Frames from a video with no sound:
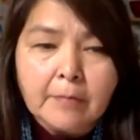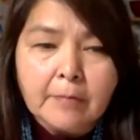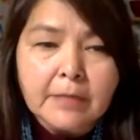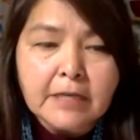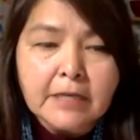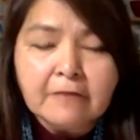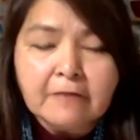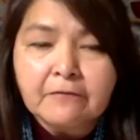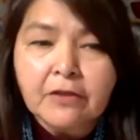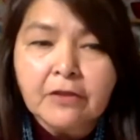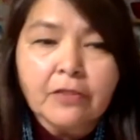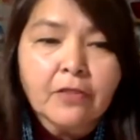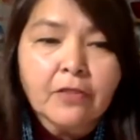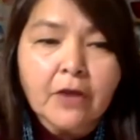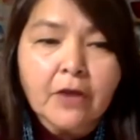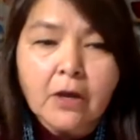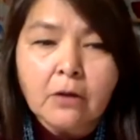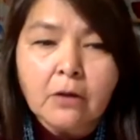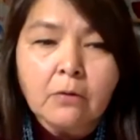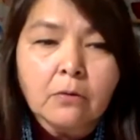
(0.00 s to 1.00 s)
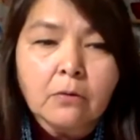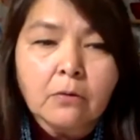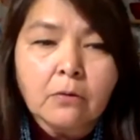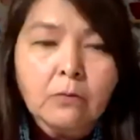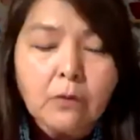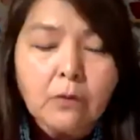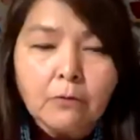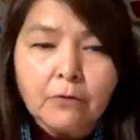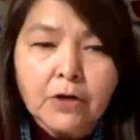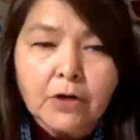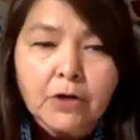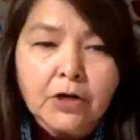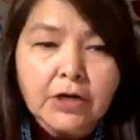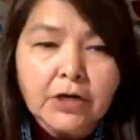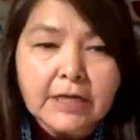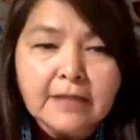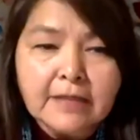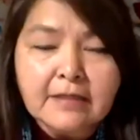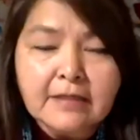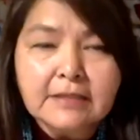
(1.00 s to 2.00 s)
even though we're
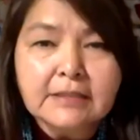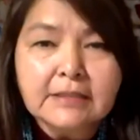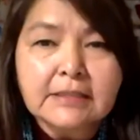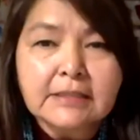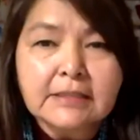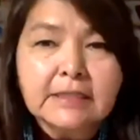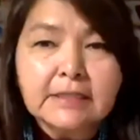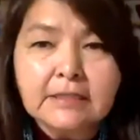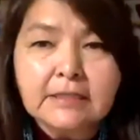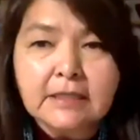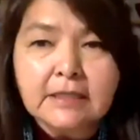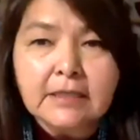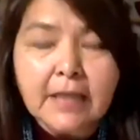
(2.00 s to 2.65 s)
in this season